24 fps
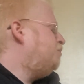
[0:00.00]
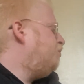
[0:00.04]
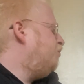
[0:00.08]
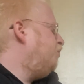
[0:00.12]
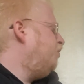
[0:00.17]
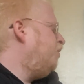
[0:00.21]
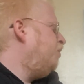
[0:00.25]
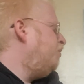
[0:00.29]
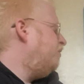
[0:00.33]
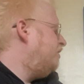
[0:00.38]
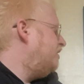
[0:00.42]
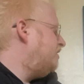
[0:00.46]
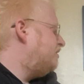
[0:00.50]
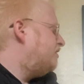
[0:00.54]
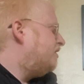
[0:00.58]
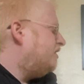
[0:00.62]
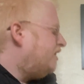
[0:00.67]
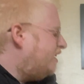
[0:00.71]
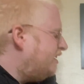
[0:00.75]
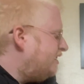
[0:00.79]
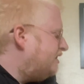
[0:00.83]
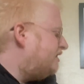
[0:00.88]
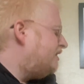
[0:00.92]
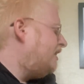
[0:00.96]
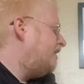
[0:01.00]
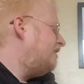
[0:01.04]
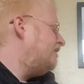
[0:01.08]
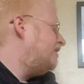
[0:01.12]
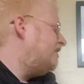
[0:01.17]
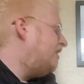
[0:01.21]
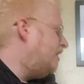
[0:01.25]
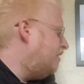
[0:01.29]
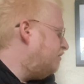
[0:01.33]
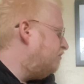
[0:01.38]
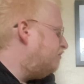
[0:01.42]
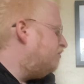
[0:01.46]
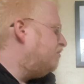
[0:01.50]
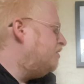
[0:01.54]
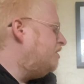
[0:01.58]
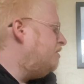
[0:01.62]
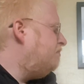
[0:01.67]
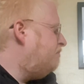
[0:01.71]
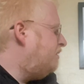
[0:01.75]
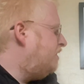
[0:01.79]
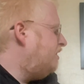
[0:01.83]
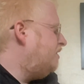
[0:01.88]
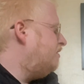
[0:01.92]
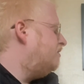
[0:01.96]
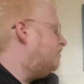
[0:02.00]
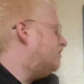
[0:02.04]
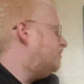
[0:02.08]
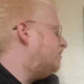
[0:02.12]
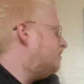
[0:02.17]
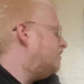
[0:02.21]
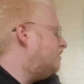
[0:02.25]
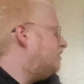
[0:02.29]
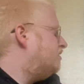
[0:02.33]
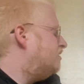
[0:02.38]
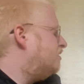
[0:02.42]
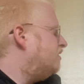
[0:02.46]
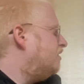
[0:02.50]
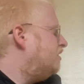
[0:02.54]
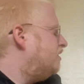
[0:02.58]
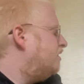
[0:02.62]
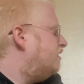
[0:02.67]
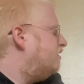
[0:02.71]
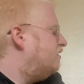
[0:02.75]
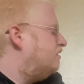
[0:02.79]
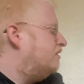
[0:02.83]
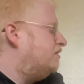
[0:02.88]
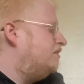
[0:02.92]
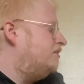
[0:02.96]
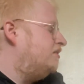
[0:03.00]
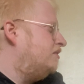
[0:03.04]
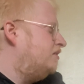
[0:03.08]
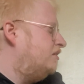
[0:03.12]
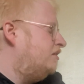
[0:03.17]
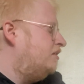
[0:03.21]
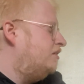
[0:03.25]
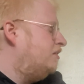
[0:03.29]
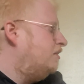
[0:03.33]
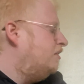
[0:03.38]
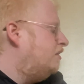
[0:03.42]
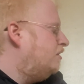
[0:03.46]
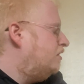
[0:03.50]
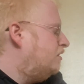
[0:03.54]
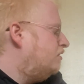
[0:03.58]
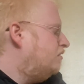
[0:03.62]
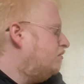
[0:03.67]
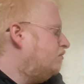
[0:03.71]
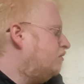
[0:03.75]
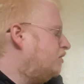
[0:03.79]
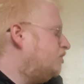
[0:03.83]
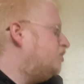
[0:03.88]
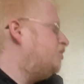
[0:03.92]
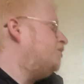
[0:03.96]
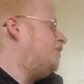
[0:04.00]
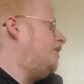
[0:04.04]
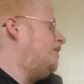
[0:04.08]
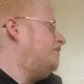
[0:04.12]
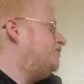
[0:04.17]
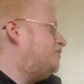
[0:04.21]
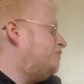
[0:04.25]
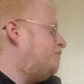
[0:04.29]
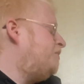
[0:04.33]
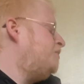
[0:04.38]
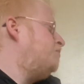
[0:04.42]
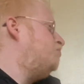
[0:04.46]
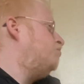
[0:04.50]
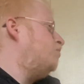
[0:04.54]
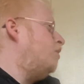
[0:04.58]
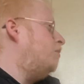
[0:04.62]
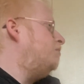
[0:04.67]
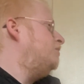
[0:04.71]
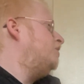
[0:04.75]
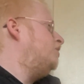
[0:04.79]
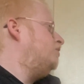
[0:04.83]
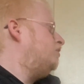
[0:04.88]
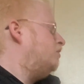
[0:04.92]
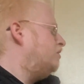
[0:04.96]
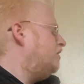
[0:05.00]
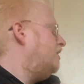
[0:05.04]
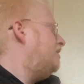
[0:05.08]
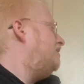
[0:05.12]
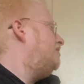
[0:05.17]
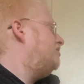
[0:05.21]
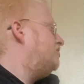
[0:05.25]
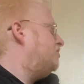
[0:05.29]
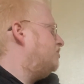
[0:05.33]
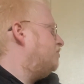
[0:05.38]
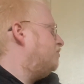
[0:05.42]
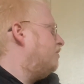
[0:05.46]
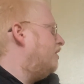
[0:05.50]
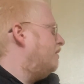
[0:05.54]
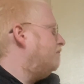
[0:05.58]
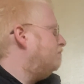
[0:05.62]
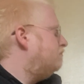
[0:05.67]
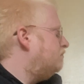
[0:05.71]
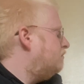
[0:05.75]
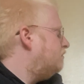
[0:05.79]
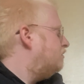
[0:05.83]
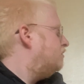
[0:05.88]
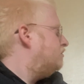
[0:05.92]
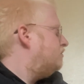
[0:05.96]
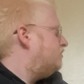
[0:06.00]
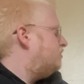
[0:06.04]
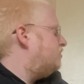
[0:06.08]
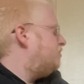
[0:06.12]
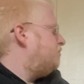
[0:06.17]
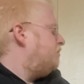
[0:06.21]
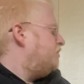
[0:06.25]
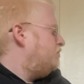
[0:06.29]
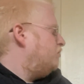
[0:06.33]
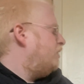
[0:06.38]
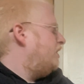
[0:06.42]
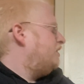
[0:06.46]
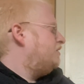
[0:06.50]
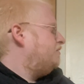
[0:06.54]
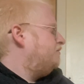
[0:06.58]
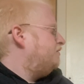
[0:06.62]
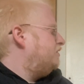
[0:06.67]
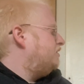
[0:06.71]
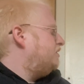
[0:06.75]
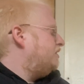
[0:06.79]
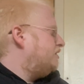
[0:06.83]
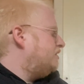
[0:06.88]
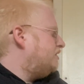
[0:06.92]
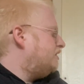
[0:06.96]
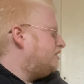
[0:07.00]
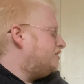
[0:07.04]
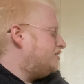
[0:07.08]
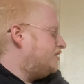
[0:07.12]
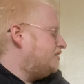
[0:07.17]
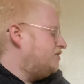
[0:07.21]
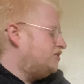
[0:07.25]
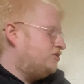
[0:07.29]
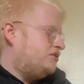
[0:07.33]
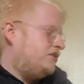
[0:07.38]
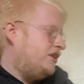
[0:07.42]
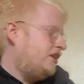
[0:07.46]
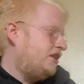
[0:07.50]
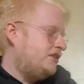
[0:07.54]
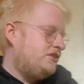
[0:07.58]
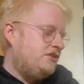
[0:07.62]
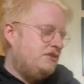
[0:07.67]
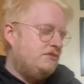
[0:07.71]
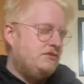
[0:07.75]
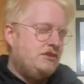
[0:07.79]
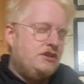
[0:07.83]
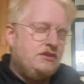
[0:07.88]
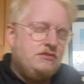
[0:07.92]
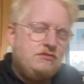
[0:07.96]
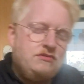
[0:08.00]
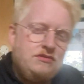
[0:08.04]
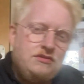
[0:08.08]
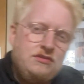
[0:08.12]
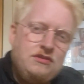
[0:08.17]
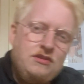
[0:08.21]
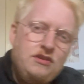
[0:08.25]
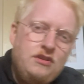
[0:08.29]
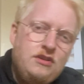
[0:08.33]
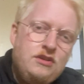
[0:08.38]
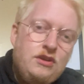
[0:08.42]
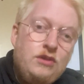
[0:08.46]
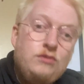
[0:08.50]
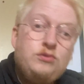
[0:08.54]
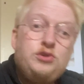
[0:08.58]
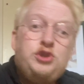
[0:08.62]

breweries are like sending out free beers. It's like, well, do I have to be prominent on Instagram to be relevant in this industry? I don't know. Oh